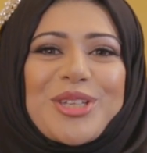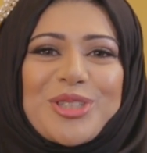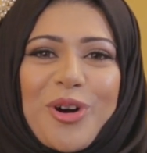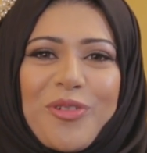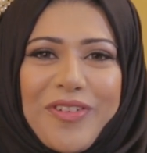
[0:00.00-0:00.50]

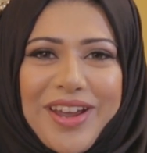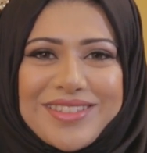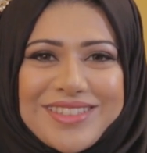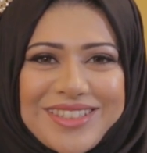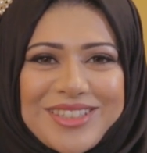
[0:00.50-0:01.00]
So
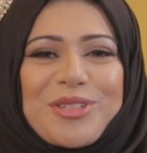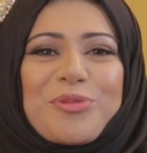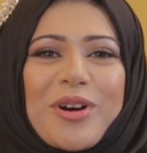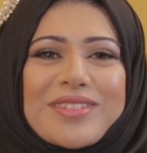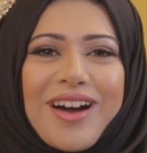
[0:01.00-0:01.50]
friends, this
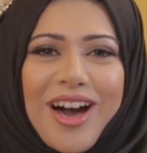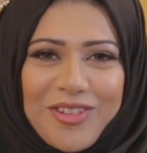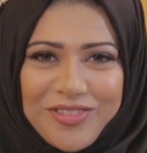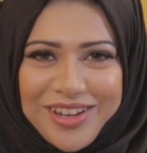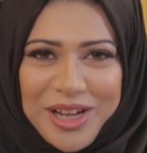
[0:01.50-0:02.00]
was
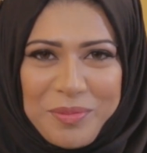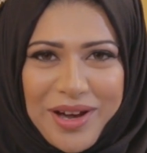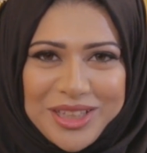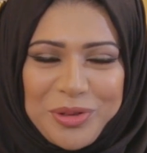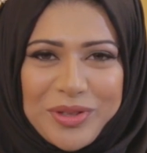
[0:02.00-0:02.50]
Arafa
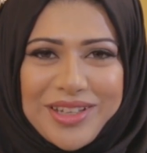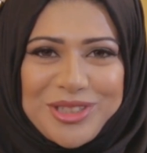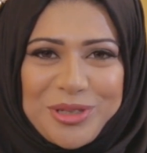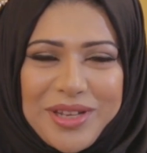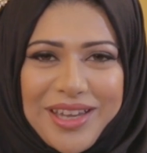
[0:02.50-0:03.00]
Hamadi with us
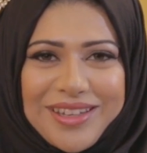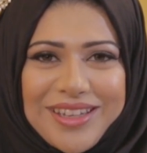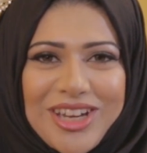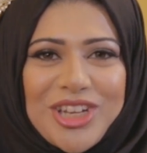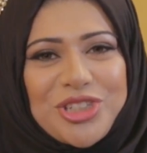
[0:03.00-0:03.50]
today,
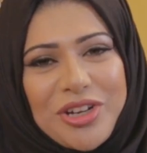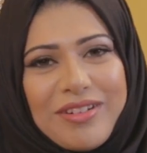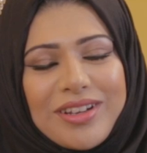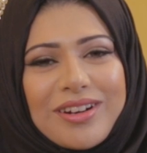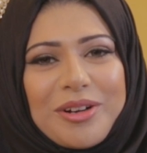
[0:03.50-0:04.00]

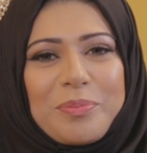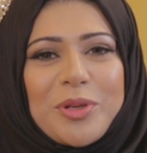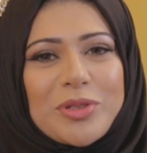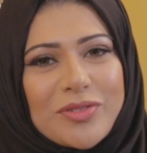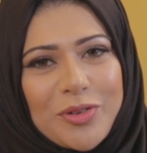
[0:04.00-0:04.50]
sharing her
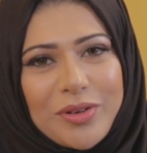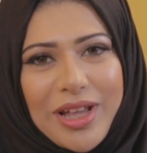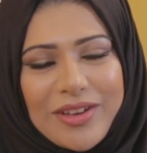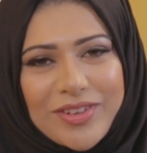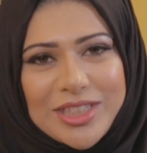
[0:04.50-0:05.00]
beautiful
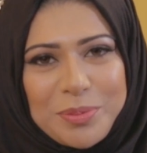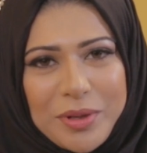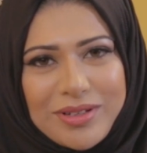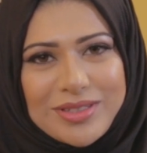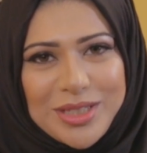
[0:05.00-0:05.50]
life
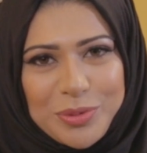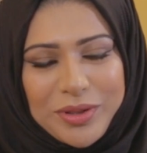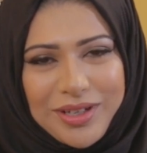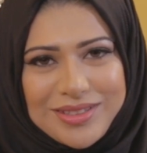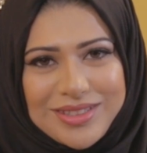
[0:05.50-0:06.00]
experiences
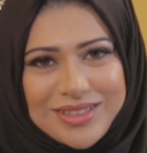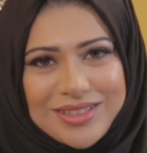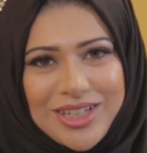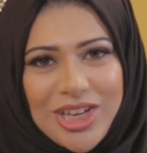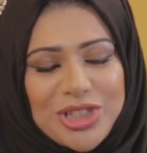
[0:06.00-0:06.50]
with us.
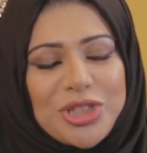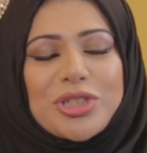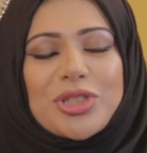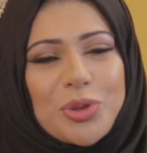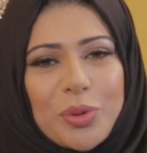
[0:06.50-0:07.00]

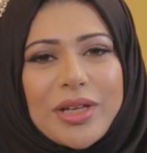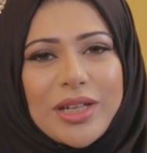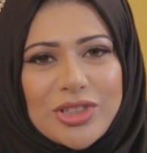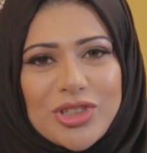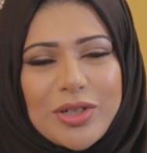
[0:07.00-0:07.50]
She's truly
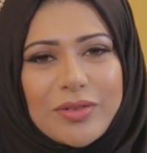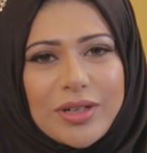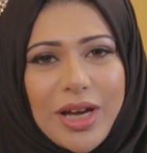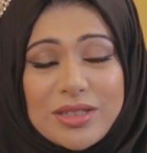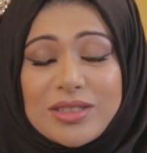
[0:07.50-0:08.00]
an
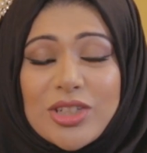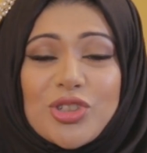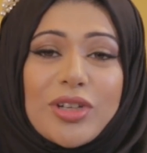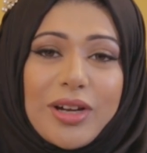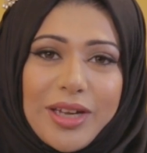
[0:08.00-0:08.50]
achiever at
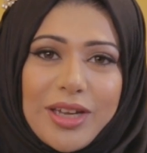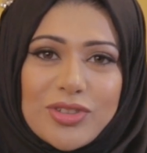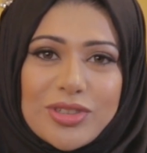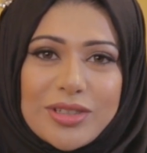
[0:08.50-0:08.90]
such young age.